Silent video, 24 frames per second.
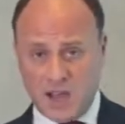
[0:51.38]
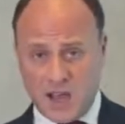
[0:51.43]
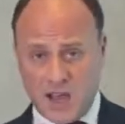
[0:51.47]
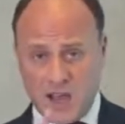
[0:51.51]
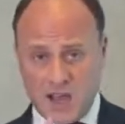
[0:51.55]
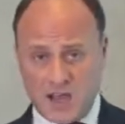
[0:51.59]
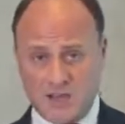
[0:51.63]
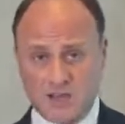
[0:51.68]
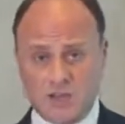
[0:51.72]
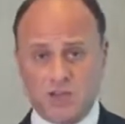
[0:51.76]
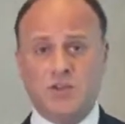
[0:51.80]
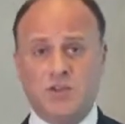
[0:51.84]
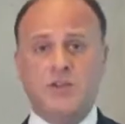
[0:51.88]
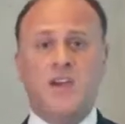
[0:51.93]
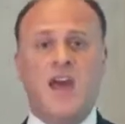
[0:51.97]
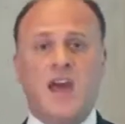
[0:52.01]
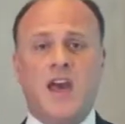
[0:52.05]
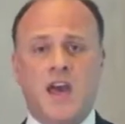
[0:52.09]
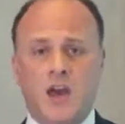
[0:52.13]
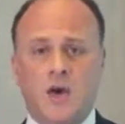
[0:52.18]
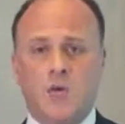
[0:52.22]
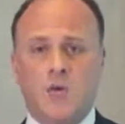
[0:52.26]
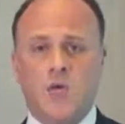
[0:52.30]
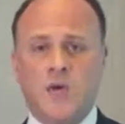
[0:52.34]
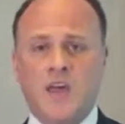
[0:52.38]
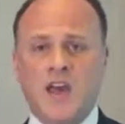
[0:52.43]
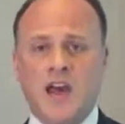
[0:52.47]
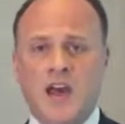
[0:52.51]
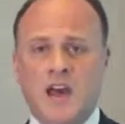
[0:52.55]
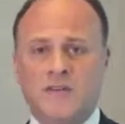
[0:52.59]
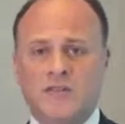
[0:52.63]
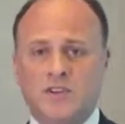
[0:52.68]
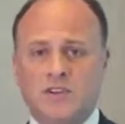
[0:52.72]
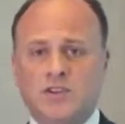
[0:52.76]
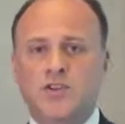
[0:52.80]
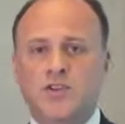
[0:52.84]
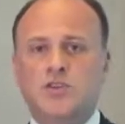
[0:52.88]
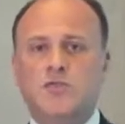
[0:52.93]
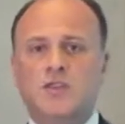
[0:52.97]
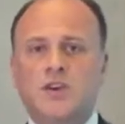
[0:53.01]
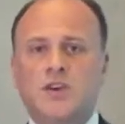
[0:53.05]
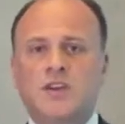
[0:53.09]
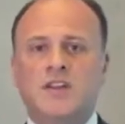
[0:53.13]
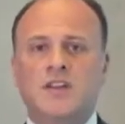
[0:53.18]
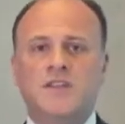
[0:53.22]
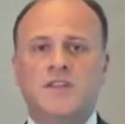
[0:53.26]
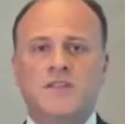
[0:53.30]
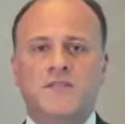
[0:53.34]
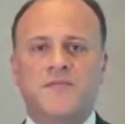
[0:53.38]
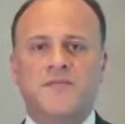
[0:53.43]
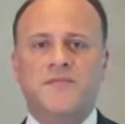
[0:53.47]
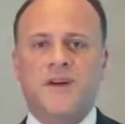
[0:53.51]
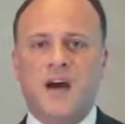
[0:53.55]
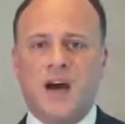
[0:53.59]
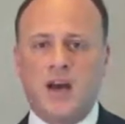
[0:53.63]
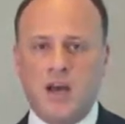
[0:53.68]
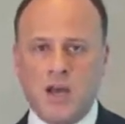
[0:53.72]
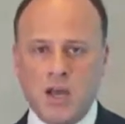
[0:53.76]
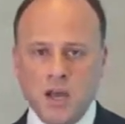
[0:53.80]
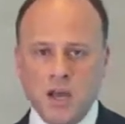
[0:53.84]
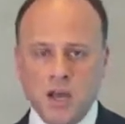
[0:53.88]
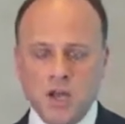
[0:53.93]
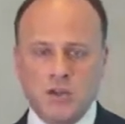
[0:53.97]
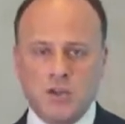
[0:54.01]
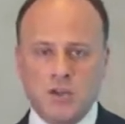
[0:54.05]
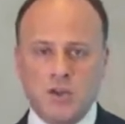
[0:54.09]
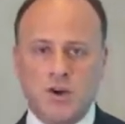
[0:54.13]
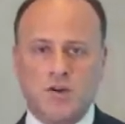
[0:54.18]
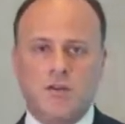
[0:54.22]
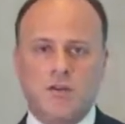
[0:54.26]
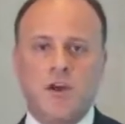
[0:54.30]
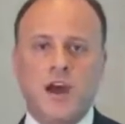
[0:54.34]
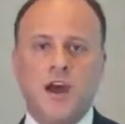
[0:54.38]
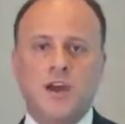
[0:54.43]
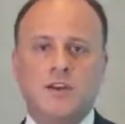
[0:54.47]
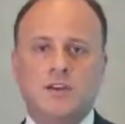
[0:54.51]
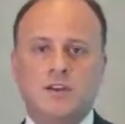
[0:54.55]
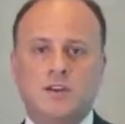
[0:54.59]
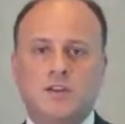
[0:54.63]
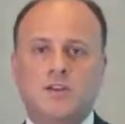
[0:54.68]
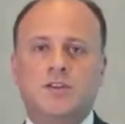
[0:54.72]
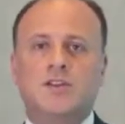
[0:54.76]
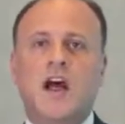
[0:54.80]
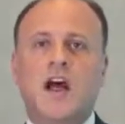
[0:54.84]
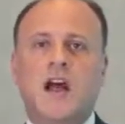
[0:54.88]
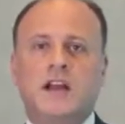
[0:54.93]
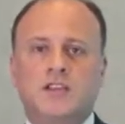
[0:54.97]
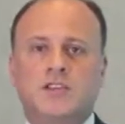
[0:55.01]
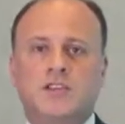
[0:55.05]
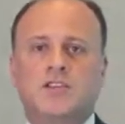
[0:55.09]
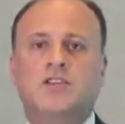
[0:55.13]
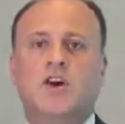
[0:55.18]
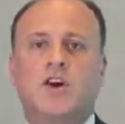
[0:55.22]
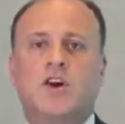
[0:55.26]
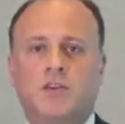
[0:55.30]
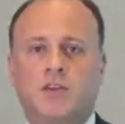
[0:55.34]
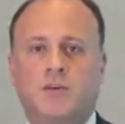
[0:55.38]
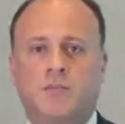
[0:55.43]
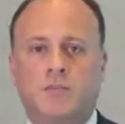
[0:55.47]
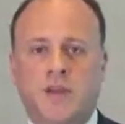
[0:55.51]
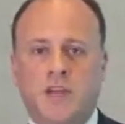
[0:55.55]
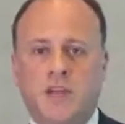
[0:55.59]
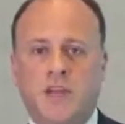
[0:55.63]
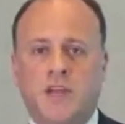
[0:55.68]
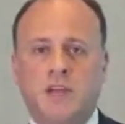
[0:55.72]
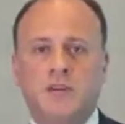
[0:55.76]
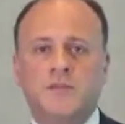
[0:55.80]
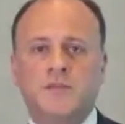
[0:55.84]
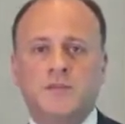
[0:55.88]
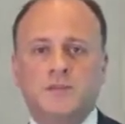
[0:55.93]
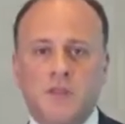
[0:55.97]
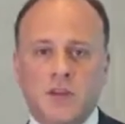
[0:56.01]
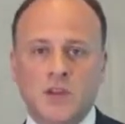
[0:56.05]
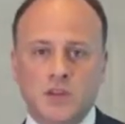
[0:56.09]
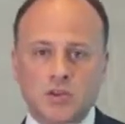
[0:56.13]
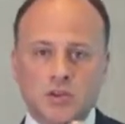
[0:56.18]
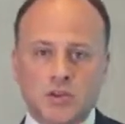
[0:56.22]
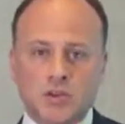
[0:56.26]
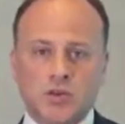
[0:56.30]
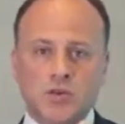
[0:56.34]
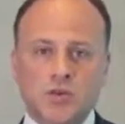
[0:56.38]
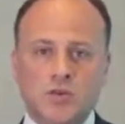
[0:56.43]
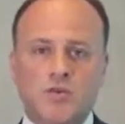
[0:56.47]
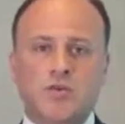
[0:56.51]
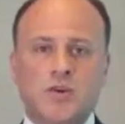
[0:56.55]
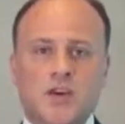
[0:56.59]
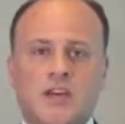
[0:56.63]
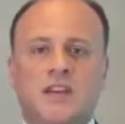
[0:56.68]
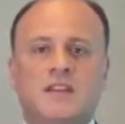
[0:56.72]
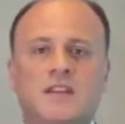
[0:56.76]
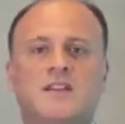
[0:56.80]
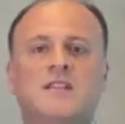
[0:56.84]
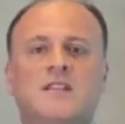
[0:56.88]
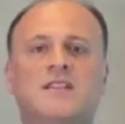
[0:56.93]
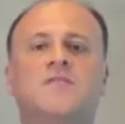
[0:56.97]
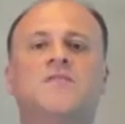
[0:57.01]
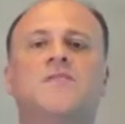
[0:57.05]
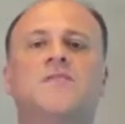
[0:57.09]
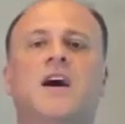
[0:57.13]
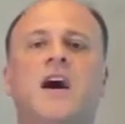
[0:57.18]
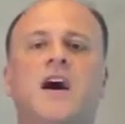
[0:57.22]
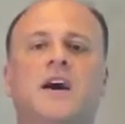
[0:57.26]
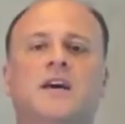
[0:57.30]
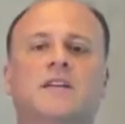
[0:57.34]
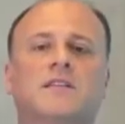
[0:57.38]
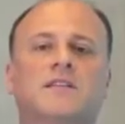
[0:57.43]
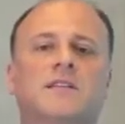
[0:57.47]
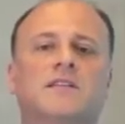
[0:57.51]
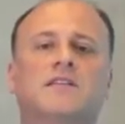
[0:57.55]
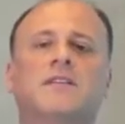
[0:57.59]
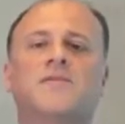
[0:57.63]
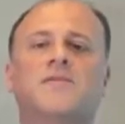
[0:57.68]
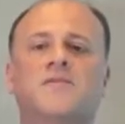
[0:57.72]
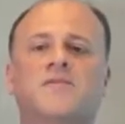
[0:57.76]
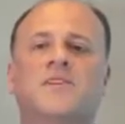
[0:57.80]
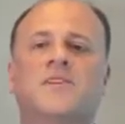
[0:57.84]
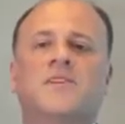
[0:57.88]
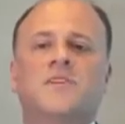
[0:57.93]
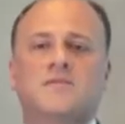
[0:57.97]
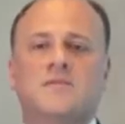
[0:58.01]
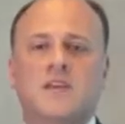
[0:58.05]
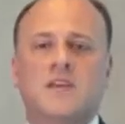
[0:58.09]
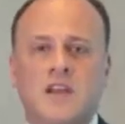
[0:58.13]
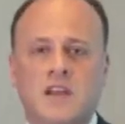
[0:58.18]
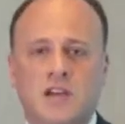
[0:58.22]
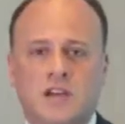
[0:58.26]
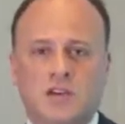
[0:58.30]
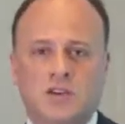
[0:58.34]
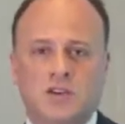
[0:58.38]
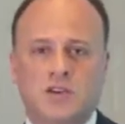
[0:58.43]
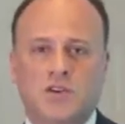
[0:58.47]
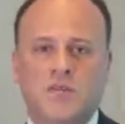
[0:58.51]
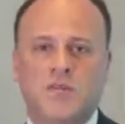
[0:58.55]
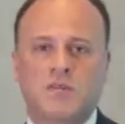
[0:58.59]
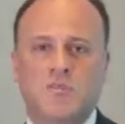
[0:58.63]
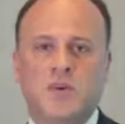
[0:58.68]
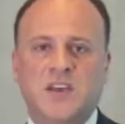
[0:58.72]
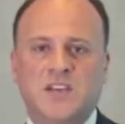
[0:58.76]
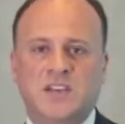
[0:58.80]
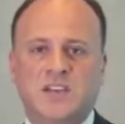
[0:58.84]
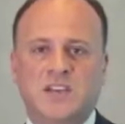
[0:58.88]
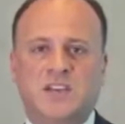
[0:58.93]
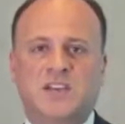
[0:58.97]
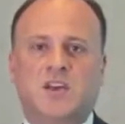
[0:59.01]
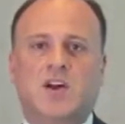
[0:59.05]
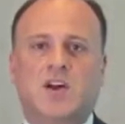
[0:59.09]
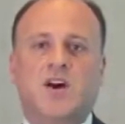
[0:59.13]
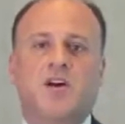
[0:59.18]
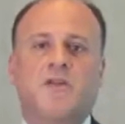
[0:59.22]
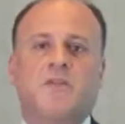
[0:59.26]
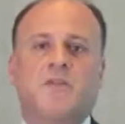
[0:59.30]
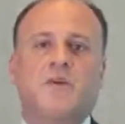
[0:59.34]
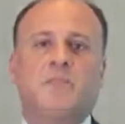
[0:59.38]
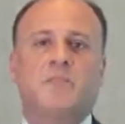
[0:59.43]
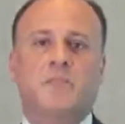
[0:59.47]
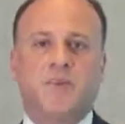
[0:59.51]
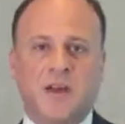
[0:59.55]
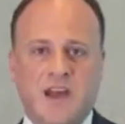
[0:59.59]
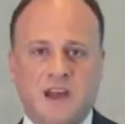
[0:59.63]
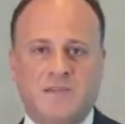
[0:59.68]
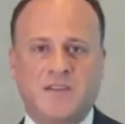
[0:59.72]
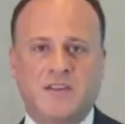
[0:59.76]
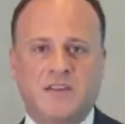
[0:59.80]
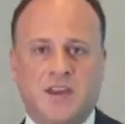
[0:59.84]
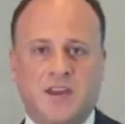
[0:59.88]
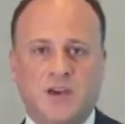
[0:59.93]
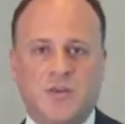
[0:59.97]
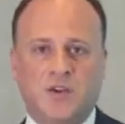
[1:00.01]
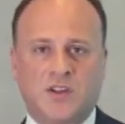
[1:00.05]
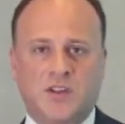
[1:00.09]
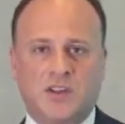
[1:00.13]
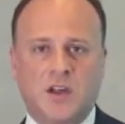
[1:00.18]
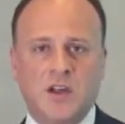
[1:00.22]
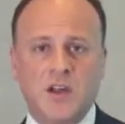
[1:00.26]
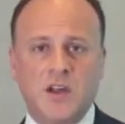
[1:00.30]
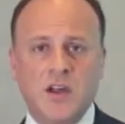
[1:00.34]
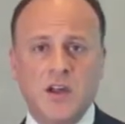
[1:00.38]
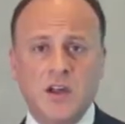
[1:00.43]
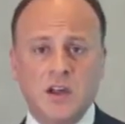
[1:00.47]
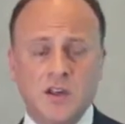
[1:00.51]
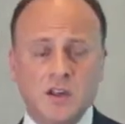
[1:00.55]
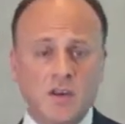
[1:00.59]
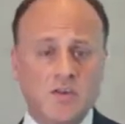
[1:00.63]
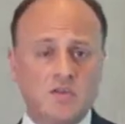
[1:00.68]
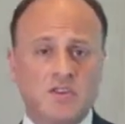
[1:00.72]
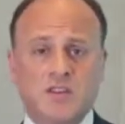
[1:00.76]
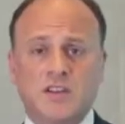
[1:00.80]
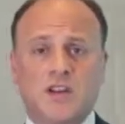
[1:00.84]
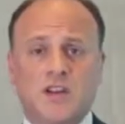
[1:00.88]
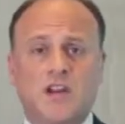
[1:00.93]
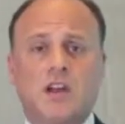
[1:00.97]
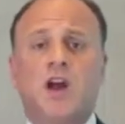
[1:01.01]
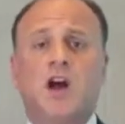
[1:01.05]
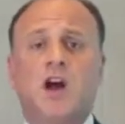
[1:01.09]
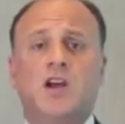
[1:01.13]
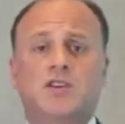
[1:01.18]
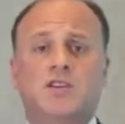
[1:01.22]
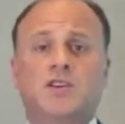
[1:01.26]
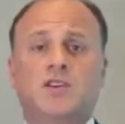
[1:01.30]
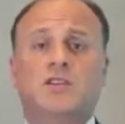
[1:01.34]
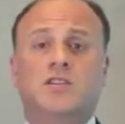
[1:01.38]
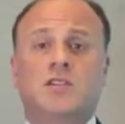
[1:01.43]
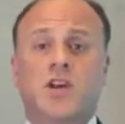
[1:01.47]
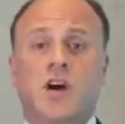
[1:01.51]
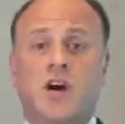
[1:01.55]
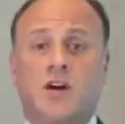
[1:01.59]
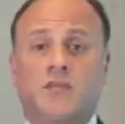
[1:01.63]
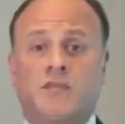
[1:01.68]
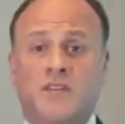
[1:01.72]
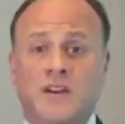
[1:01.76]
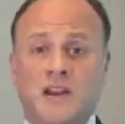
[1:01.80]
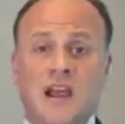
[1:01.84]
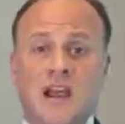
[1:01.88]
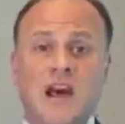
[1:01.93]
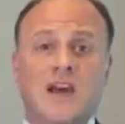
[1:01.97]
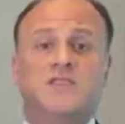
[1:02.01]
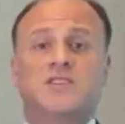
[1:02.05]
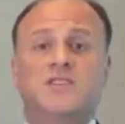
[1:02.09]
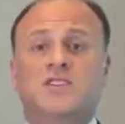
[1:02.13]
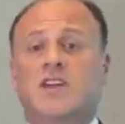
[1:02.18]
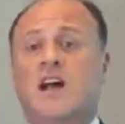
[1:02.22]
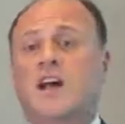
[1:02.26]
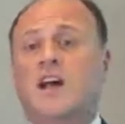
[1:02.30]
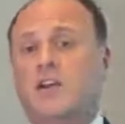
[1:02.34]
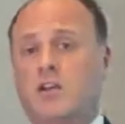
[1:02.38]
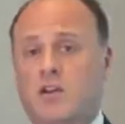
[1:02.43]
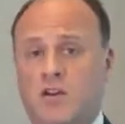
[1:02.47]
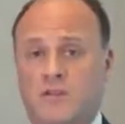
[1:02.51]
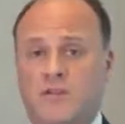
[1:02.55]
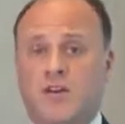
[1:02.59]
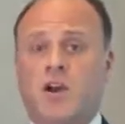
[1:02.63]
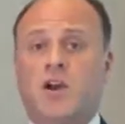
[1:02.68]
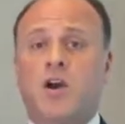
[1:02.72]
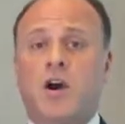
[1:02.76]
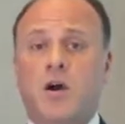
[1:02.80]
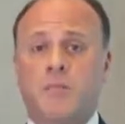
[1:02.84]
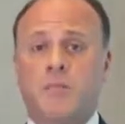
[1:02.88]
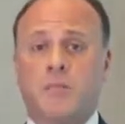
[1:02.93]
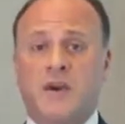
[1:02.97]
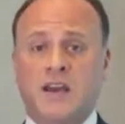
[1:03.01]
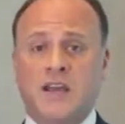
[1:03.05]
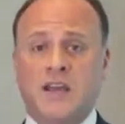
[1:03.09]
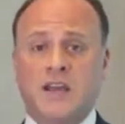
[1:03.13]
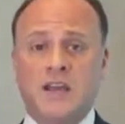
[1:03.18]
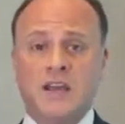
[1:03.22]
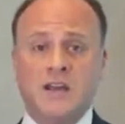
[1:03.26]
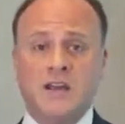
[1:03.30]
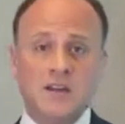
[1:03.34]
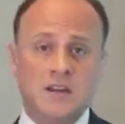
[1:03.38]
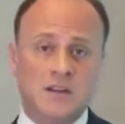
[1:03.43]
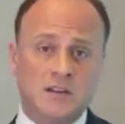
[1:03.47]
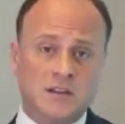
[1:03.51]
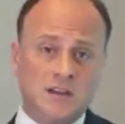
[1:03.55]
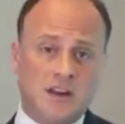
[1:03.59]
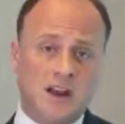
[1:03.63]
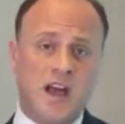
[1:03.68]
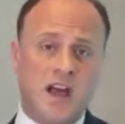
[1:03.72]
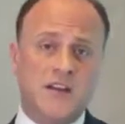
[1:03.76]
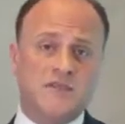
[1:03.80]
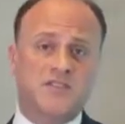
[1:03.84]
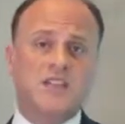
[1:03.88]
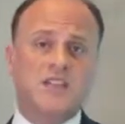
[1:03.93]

And today we have to identify the right taxonomy to identify the different deals of business of private equity. Using the concept of a life cycle of a company, the life